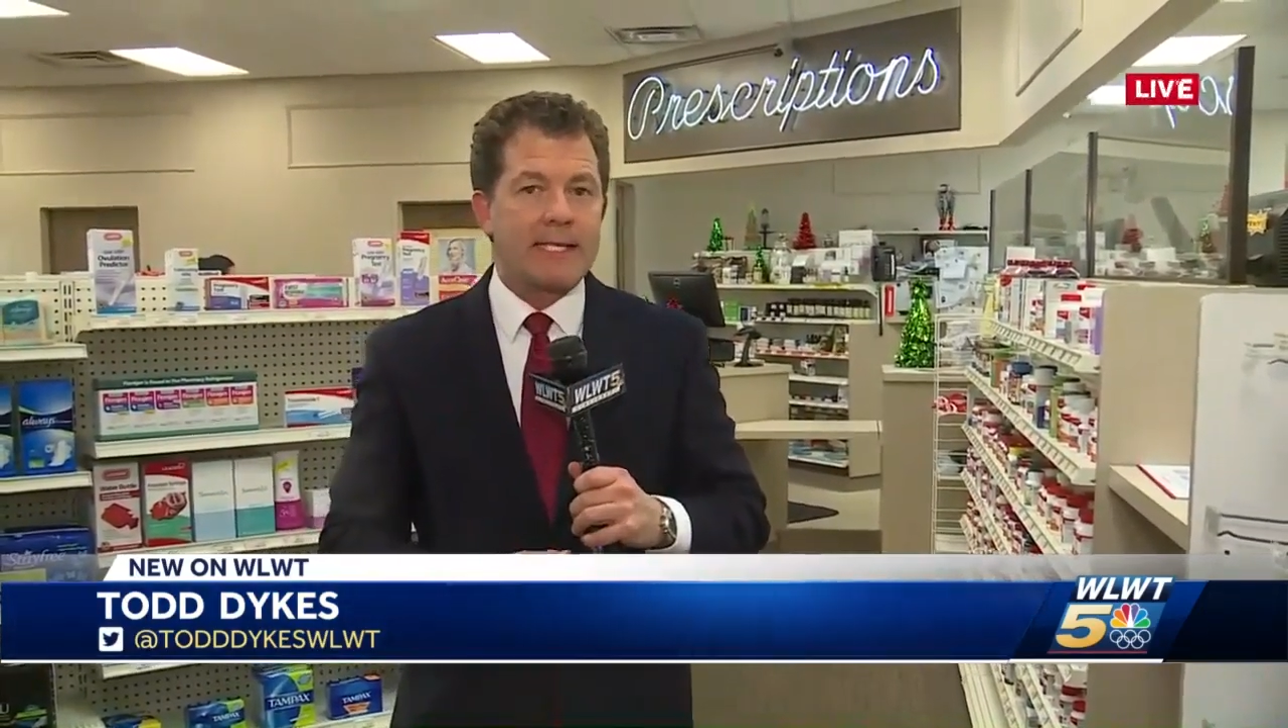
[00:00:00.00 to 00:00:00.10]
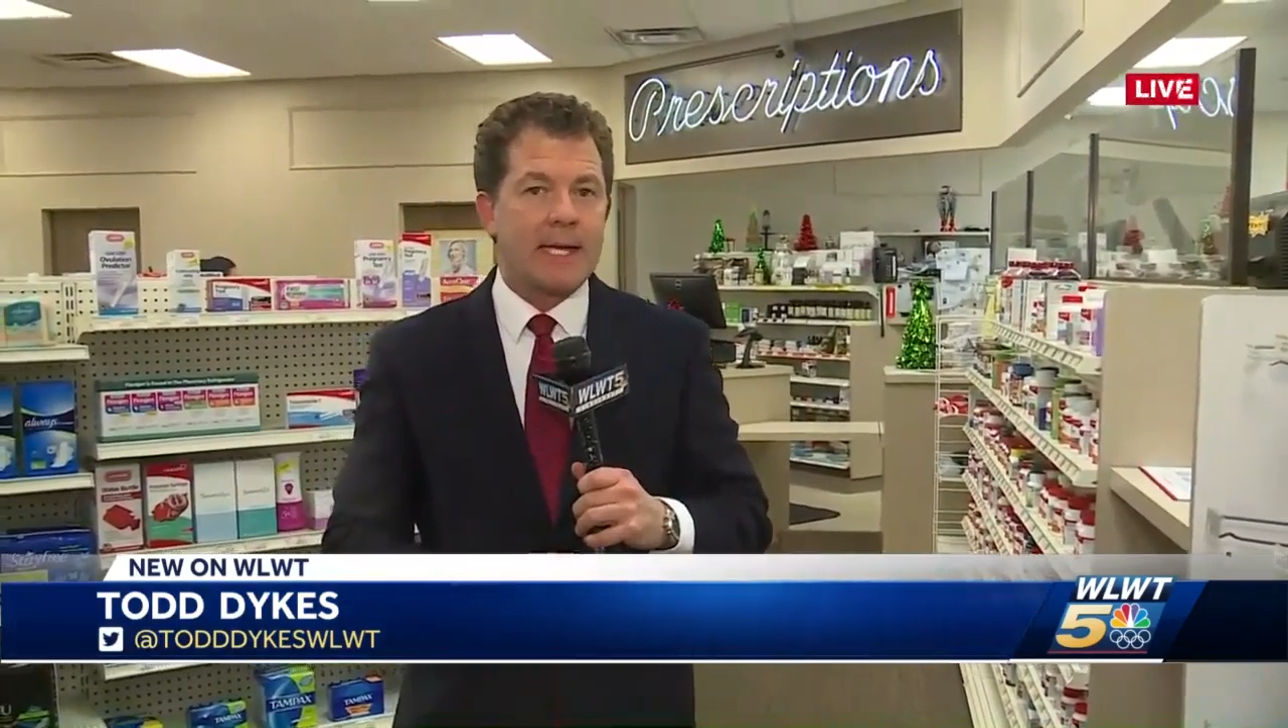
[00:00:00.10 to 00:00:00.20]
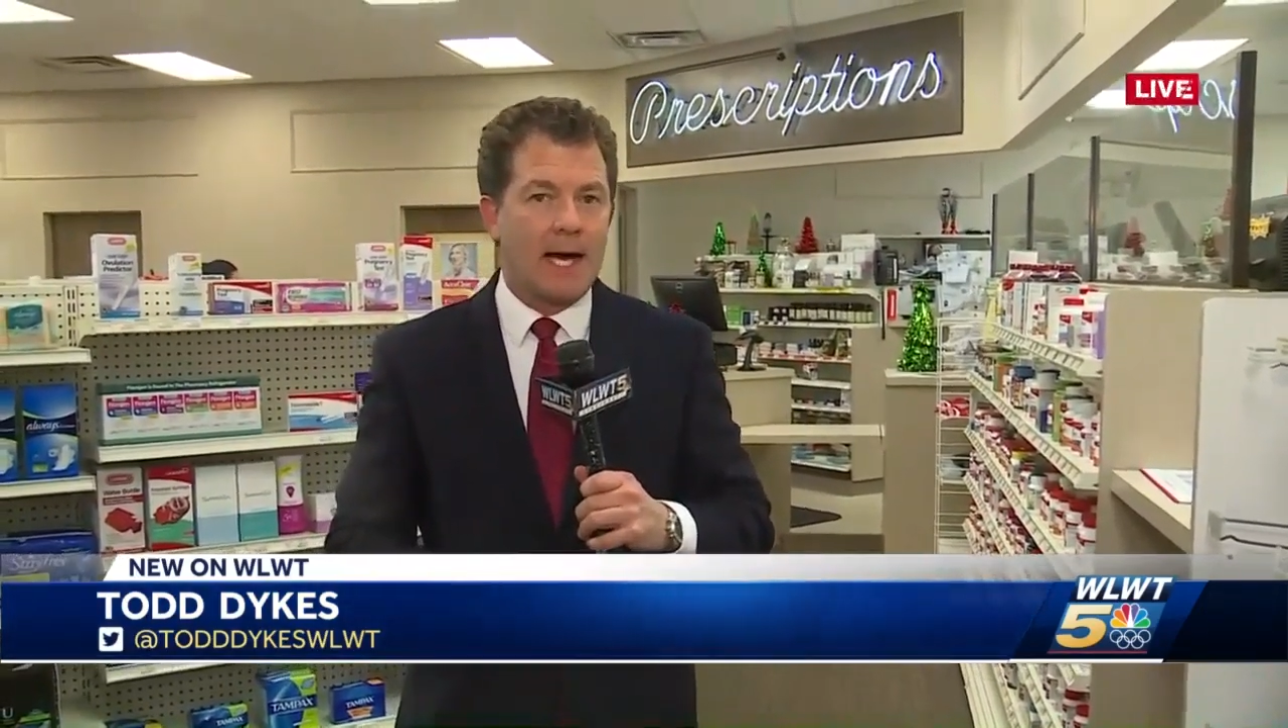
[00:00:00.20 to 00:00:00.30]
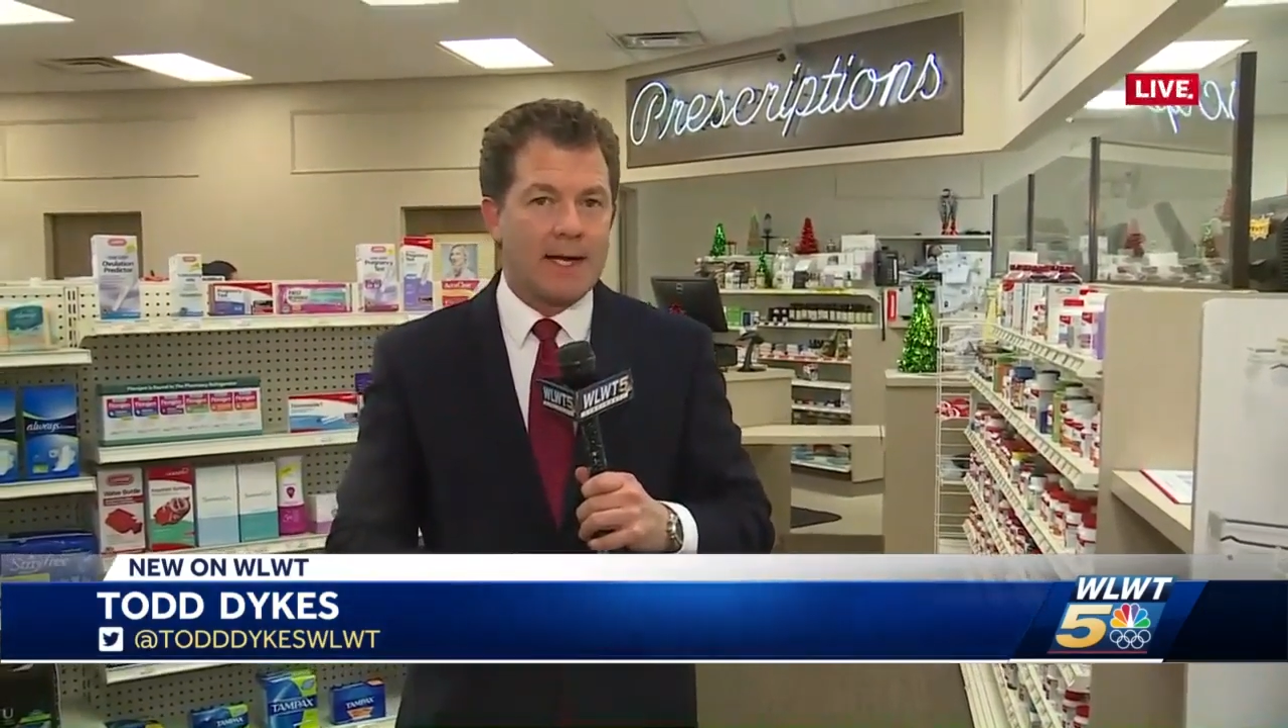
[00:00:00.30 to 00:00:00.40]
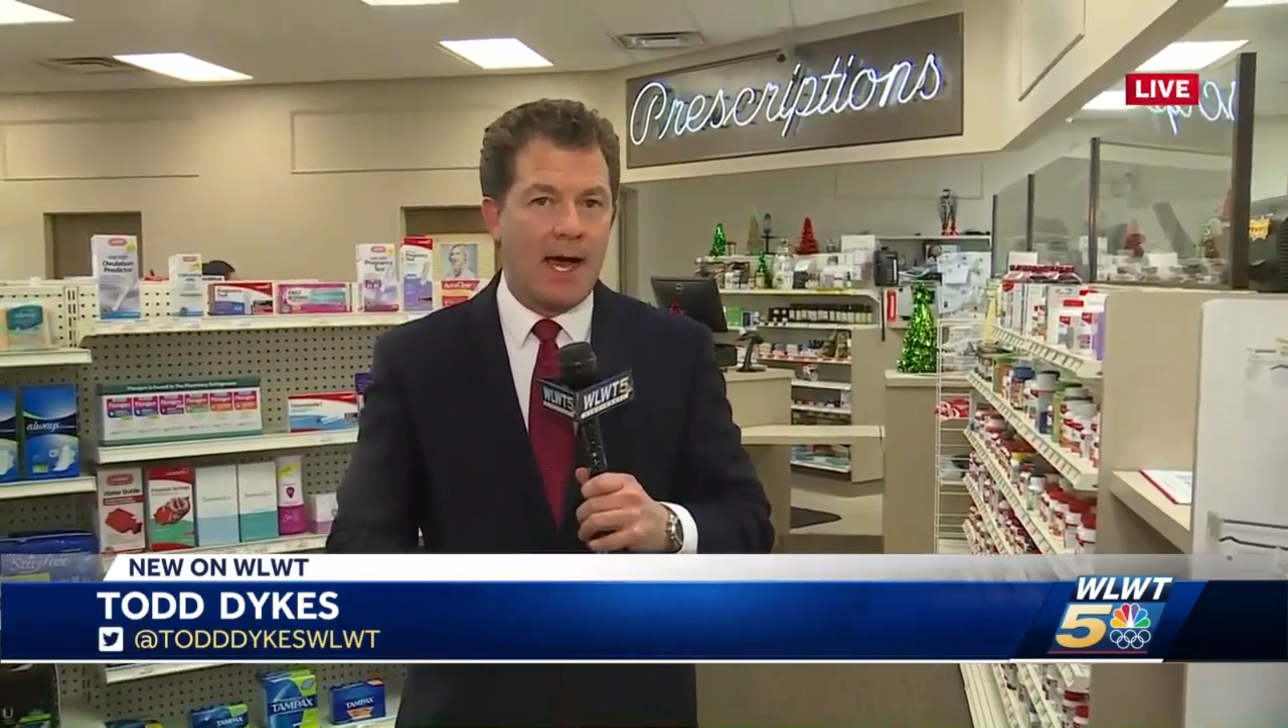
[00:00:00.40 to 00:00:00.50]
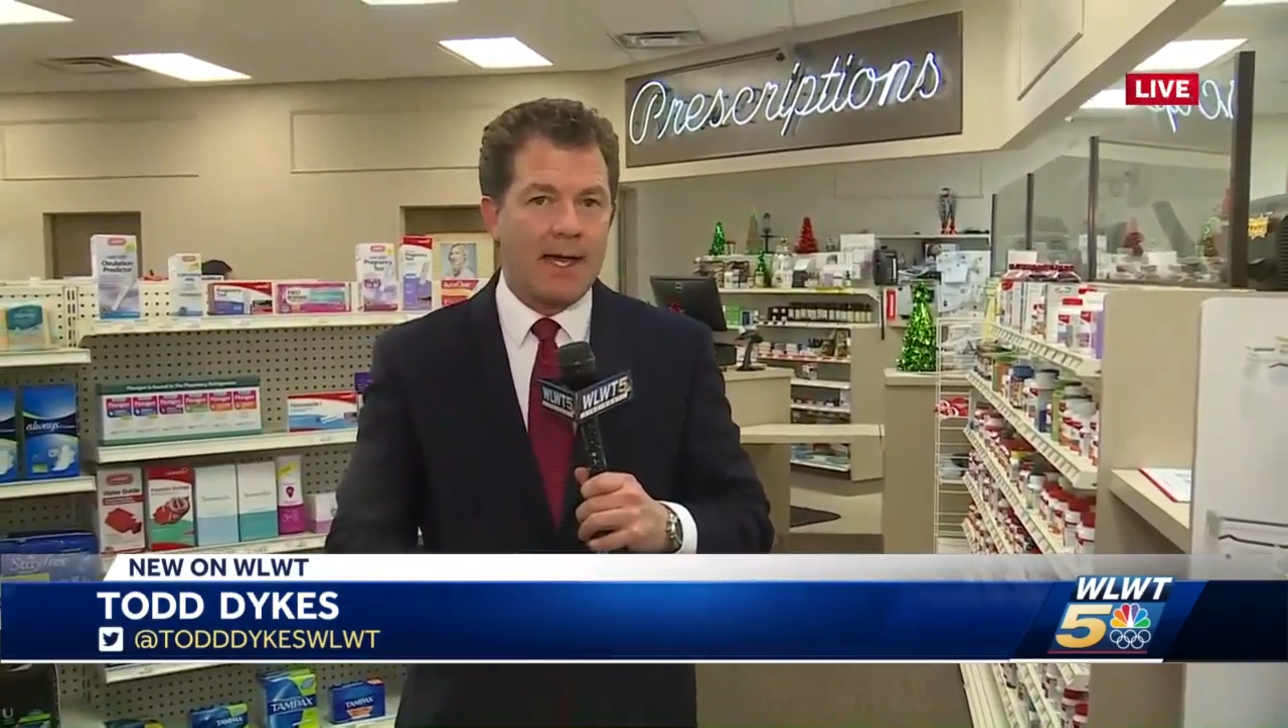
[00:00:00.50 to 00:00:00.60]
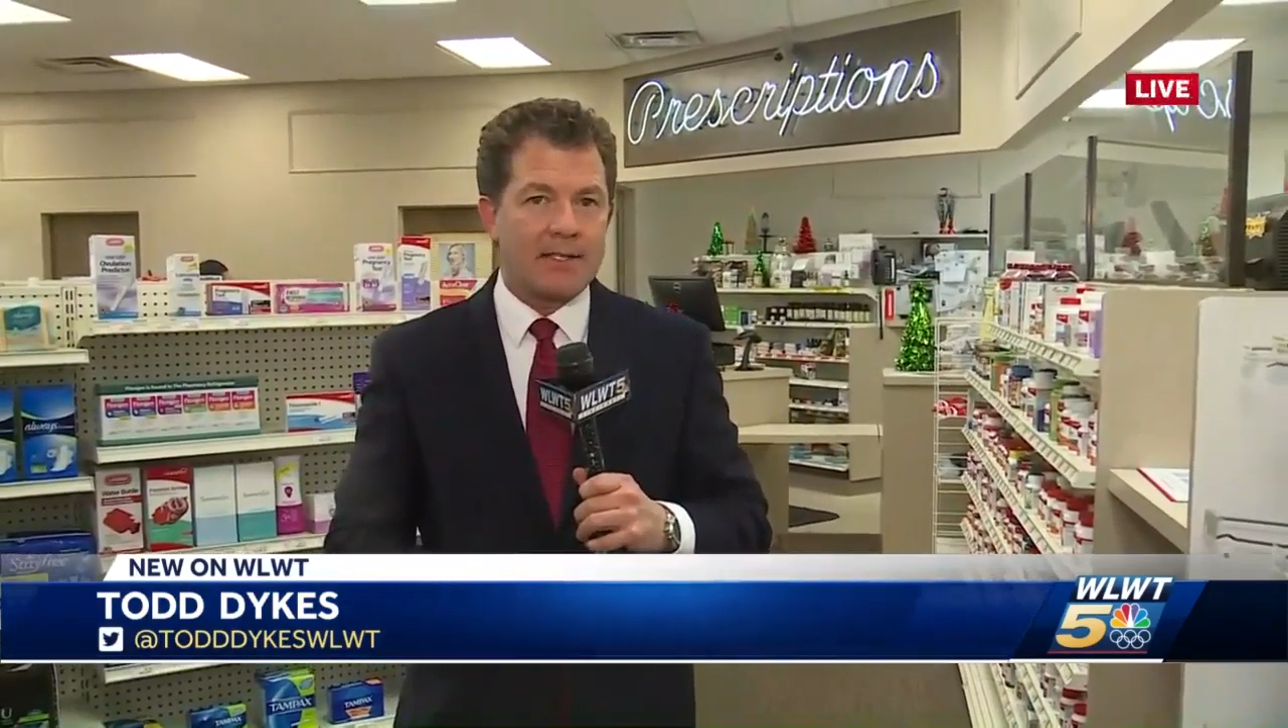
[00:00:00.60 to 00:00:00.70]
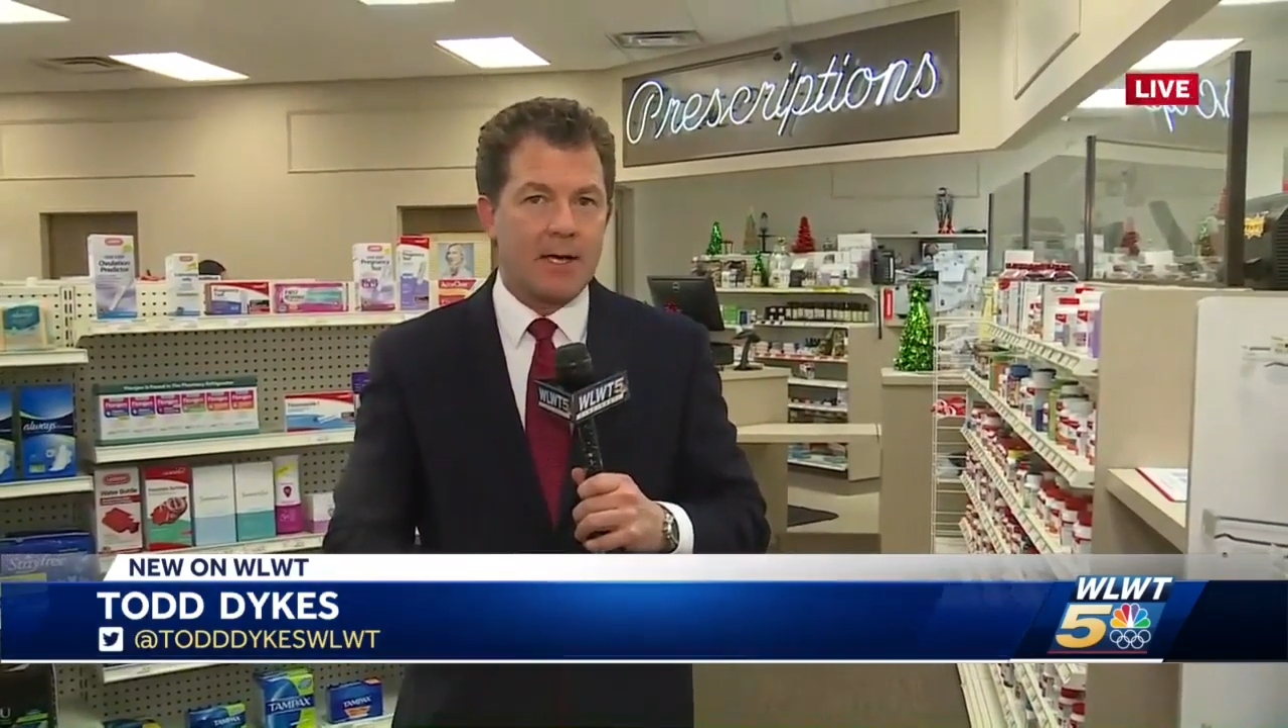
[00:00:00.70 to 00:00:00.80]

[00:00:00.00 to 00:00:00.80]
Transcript: Todd Dykes,